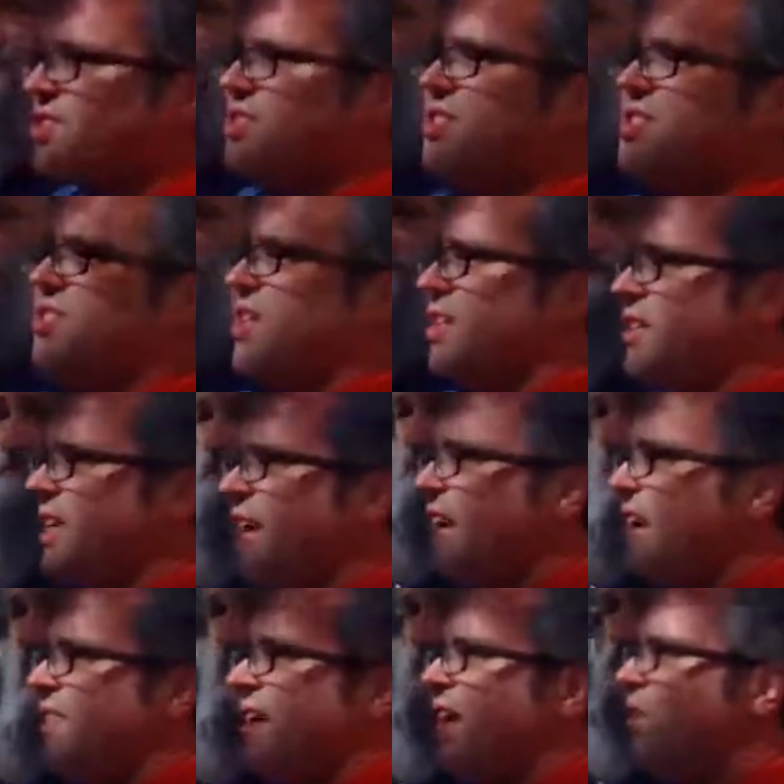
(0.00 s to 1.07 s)
And she said,
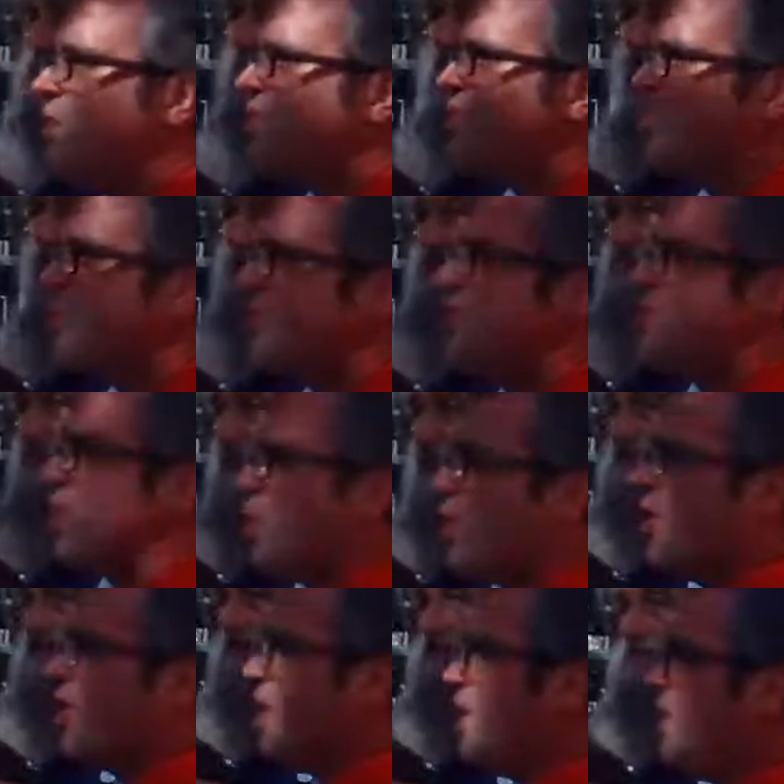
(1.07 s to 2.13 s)
yeah, that was the
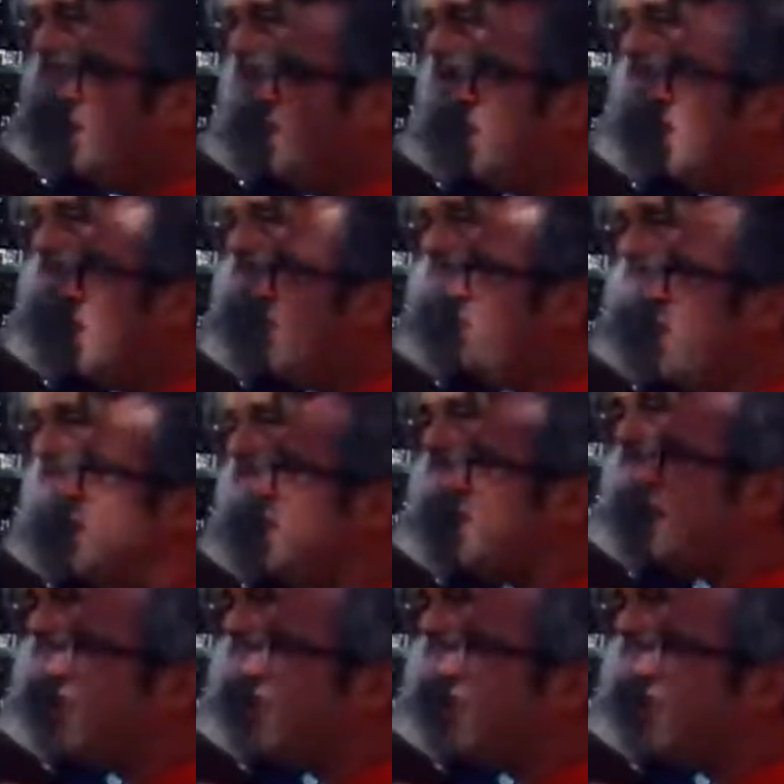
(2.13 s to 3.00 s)
majority of my